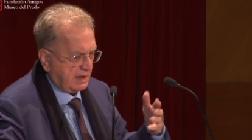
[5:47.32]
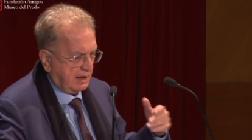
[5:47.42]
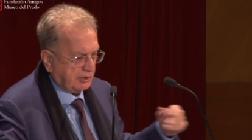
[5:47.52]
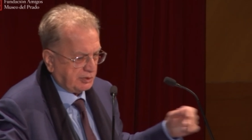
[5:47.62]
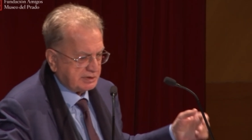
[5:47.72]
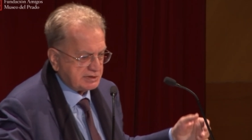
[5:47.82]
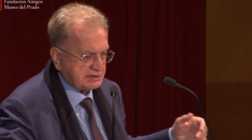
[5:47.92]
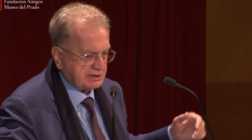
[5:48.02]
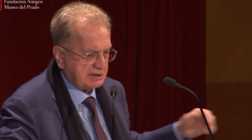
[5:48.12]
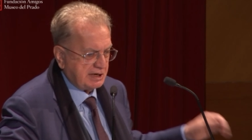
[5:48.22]
are
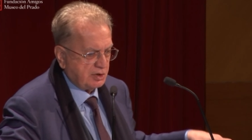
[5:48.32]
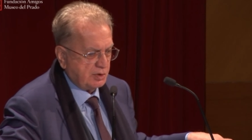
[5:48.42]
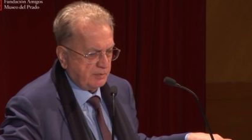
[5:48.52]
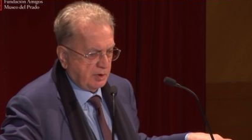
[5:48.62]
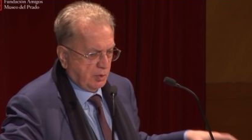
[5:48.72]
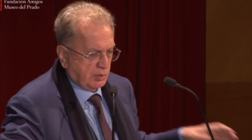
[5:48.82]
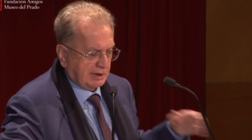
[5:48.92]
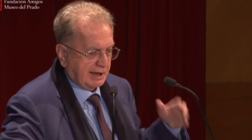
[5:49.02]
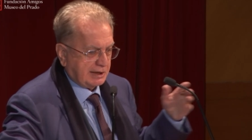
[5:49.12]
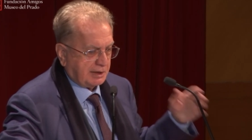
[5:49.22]
non-existent now,
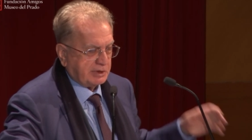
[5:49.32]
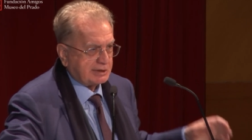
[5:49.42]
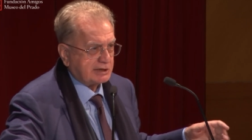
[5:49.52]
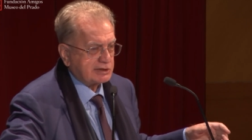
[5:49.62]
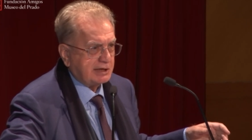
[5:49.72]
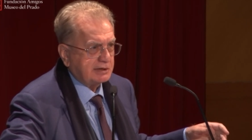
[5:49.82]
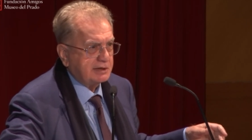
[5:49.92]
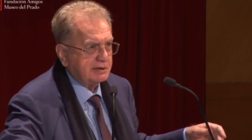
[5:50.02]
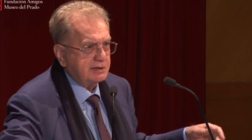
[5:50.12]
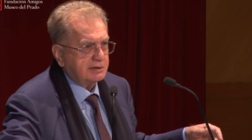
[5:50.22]
like Hermitage
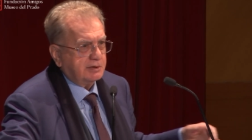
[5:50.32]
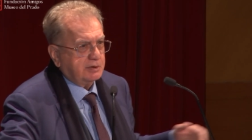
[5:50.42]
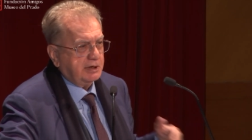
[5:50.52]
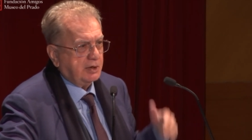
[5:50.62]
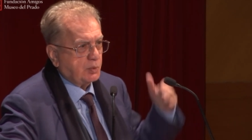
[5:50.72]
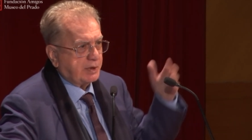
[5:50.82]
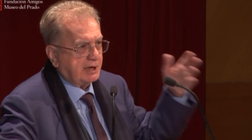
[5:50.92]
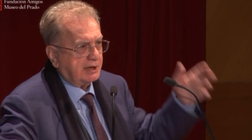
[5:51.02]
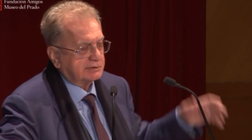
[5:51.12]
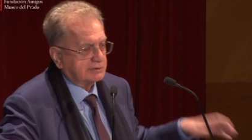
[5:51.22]
London. Now we
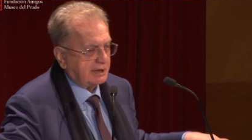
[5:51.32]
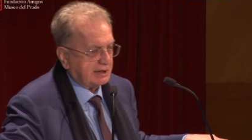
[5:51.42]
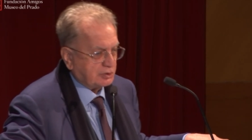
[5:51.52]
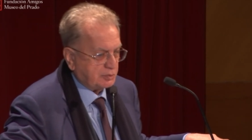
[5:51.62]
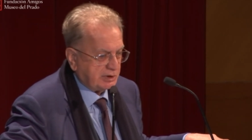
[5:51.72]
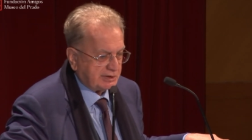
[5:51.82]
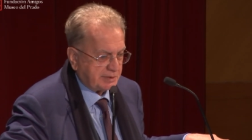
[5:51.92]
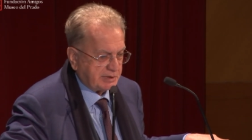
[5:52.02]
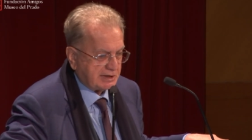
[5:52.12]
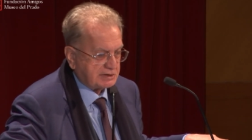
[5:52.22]
are trying to build
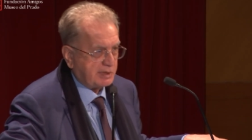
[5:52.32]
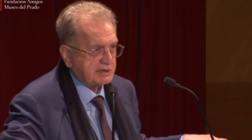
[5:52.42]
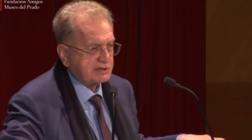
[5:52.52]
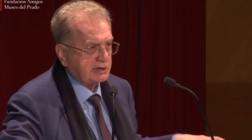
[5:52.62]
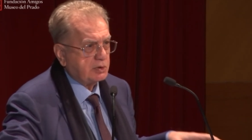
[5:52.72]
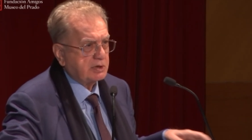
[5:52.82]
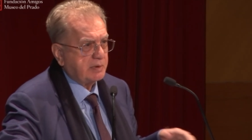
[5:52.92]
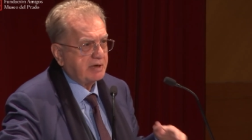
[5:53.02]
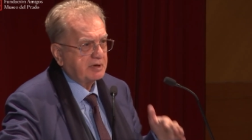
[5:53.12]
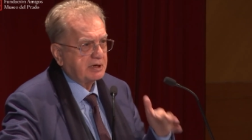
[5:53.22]
Hermitage Barcelona.
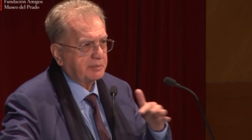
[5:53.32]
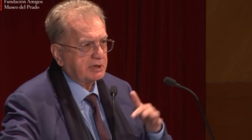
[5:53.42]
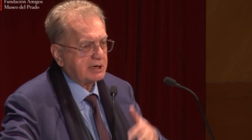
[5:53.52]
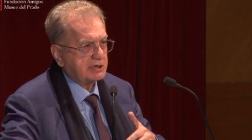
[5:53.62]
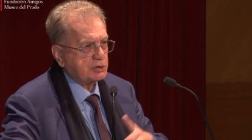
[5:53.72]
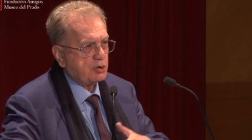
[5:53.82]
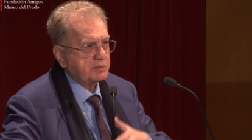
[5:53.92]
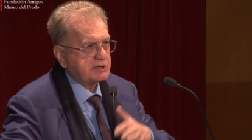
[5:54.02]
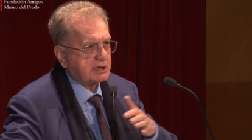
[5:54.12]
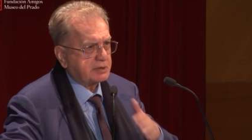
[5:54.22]
We're having Hermitage
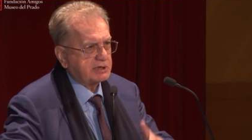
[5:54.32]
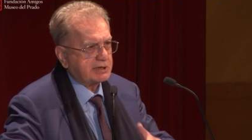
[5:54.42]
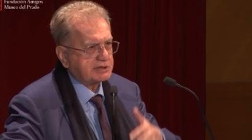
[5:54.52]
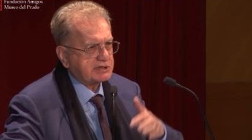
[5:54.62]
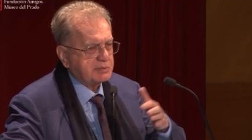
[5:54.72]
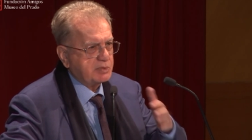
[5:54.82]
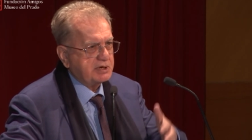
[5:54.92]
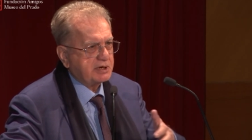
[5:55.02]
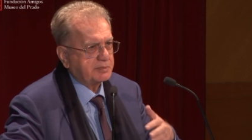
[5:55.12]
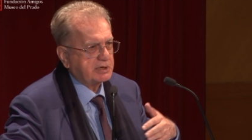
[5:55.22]
Omsk, Hermitage
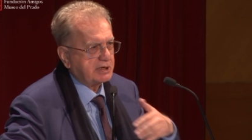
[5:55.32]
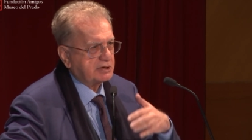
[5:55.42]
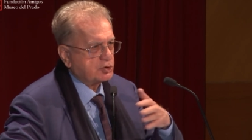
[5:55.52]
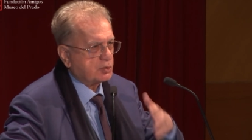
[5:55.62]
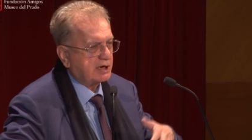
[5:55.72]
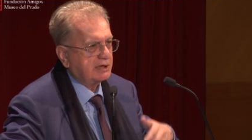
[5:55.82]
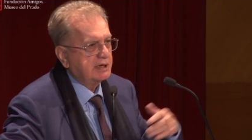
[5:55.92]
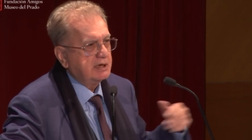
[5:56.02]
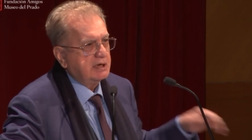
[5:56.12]
Sibir, Hermitage Ural.